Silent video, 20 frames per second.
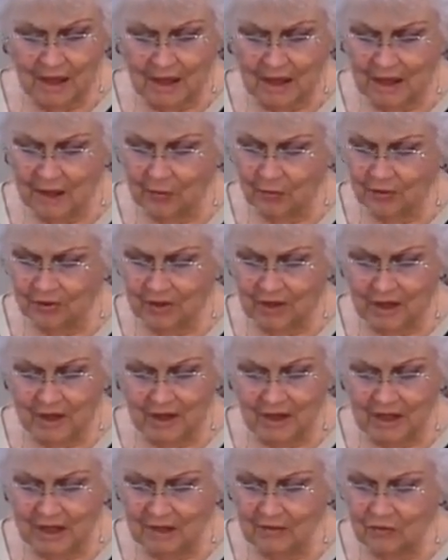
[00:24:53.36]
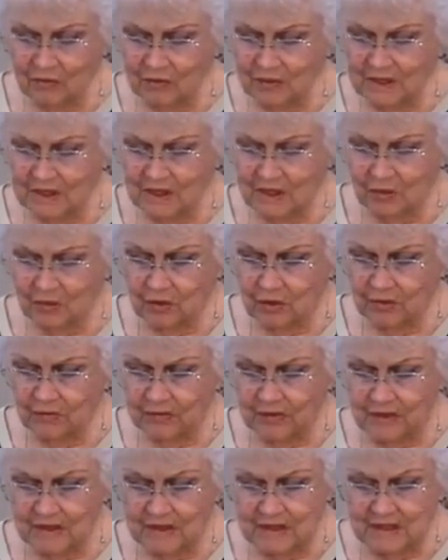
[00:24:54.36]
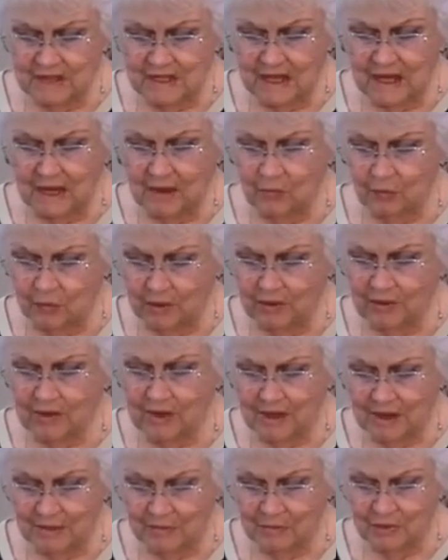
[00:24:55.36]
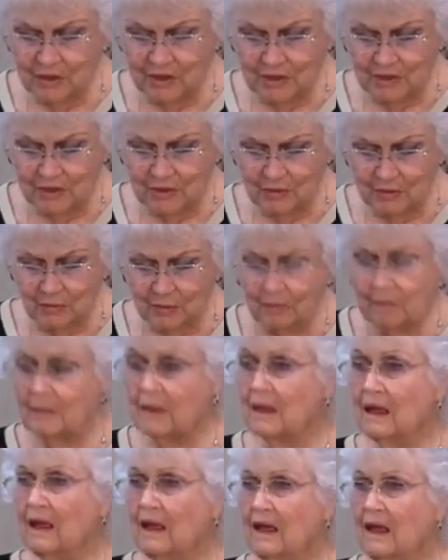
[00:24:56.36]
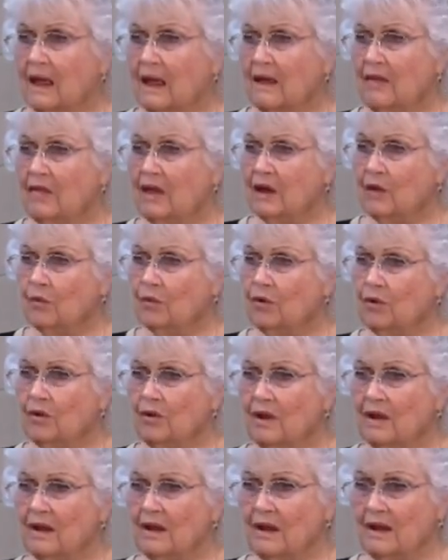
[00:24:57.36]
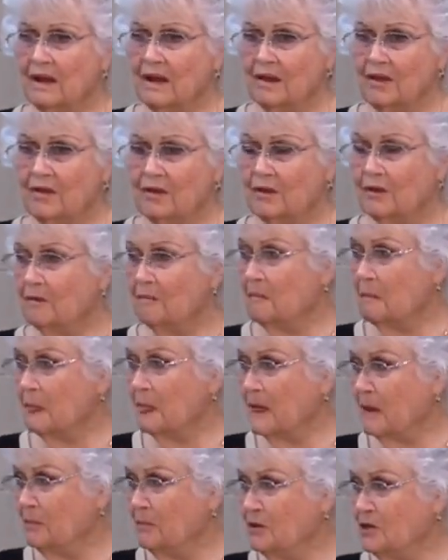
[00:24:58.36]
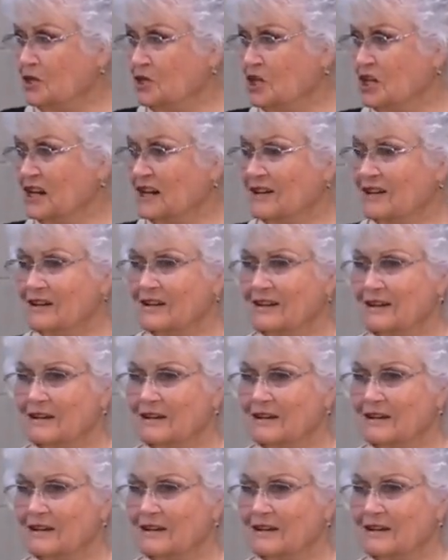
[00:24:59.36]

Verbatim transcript: I will not leave you as orphans, I will come to you. And that word another, I appreciated